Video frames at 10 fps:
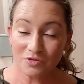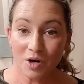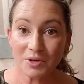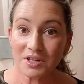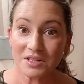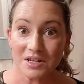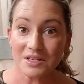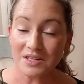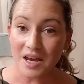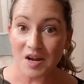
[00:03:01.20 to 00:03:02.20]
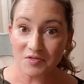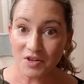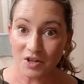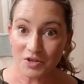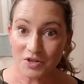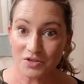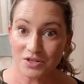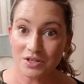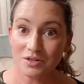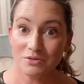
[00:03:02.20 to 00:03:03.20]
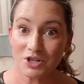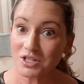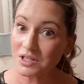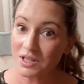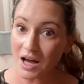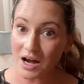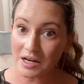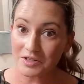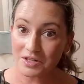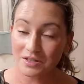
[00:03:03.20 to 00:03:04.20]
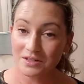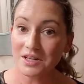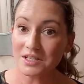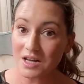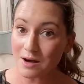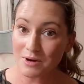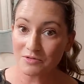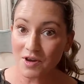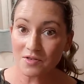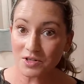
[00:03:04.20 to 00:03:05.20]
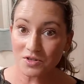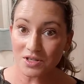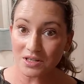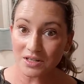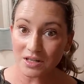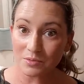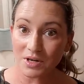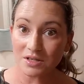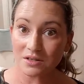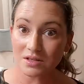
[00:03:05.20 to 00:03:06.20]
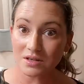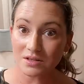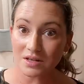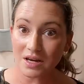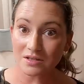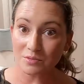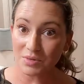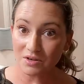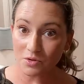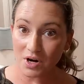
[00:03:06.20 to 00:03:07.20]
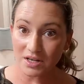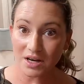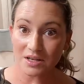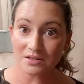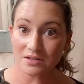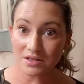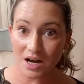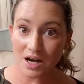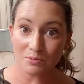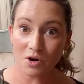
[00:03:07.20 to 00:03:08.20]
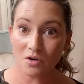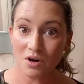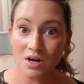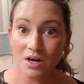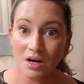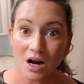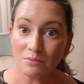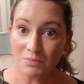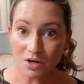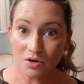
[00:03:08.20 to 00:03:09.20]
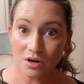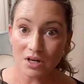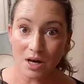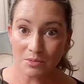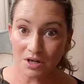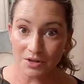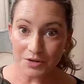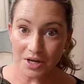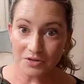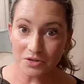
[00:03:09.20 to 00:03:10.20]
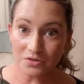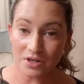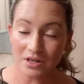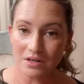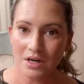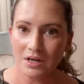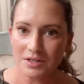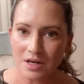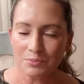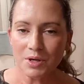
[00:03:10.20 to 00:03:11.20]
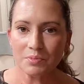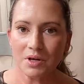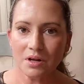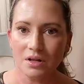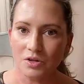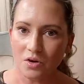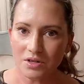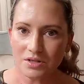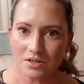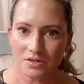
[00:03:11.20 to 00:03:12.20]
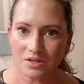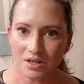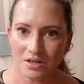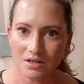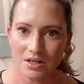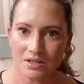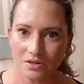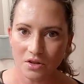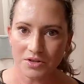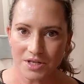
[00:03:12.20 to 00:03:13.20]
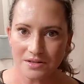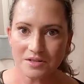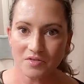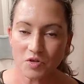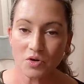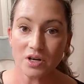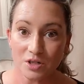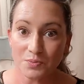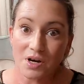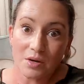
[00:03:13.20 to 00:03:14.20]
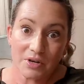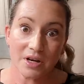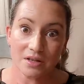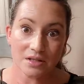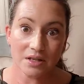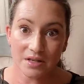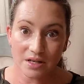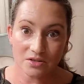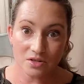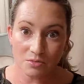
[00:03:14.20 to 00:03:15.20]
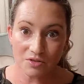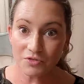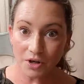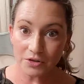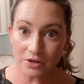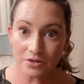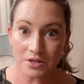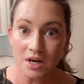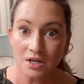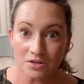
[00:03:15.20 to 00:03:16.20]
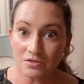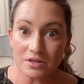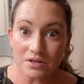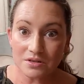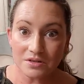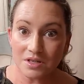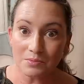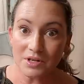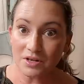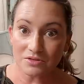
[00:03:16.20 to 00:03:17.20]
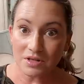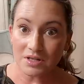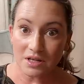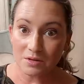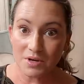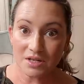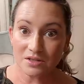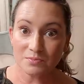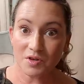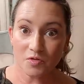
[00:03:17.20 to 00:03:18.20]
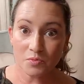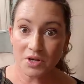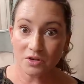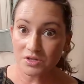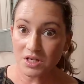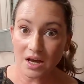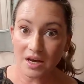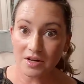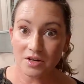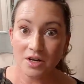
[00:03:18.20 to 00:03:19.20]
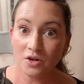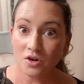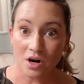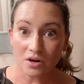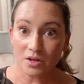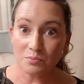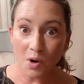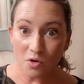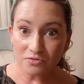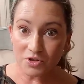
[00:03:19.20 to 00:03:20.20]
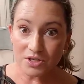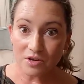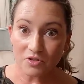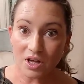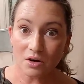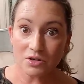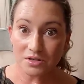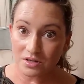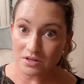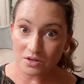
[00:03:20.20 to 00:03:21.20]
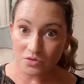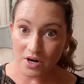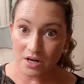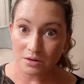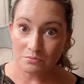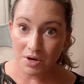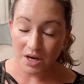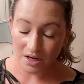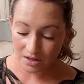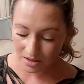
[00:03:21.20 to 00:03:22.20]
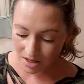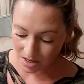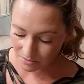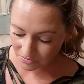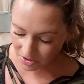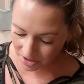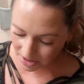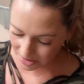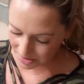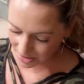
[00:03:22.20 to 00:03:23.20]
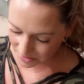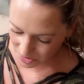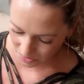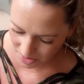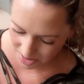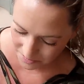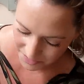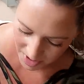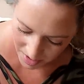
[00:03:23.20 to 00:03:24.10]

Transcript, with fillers: formula contains eight filters, which is a lot. It's not my favorite to use on a daily basis because it has a bit of a white cast. It's combo uh, mineral chemical sunscreen. Some people notice their skin gets a little sensitive to it. It's probably because it contains so many filters. So this isn't something I use on a daily basis, but if I'm be outside or out on the boat for several hours, this is a great pick. Um, very nice sunscreen.